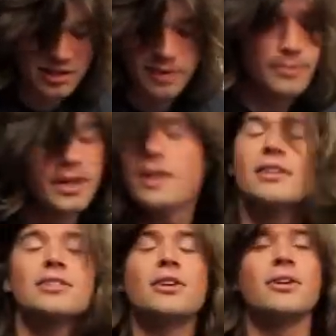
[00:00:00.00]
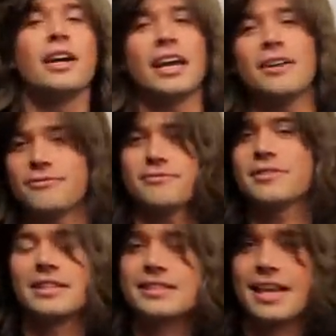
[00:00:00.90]
okay. So
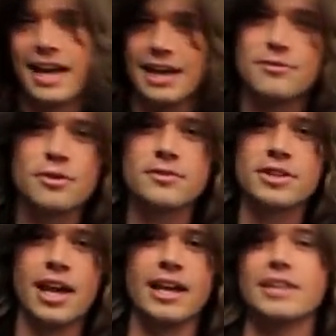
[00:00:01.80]
if, let's say I had 4 of a kind,